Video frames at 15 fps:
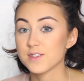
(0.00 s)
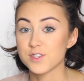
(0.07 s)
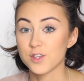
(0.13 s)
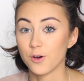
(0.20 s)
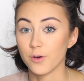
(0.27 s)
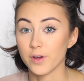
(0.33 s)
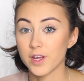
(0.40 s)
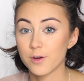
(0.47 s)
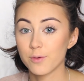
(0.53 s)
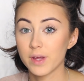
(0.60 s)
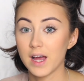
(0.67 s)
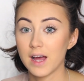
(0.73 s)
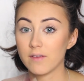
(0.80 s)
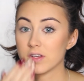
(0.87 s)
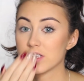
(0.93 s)
So here
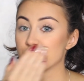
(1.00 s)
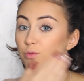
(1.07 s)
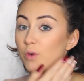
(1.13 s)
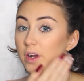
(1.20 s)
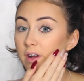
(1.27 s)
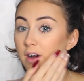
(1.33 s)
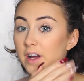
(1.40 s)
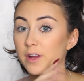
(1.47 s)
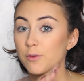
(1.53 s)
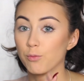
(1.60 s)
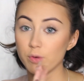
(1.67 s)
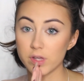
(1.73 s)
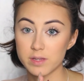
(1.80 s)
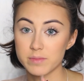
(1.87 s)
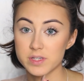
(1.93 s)
we have it, one eye
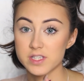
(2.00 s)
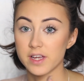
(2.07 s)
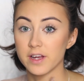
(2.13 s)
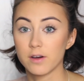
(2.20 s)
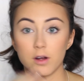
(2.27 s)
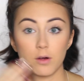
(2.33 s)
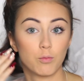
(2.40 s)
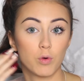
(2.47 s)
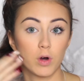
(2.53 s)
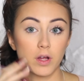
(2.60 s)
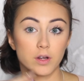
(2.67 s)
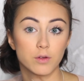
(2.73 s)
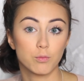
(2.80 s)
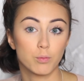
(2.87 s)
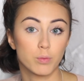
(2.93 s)
with the mascara,
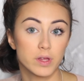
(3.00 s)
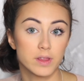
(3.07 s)
one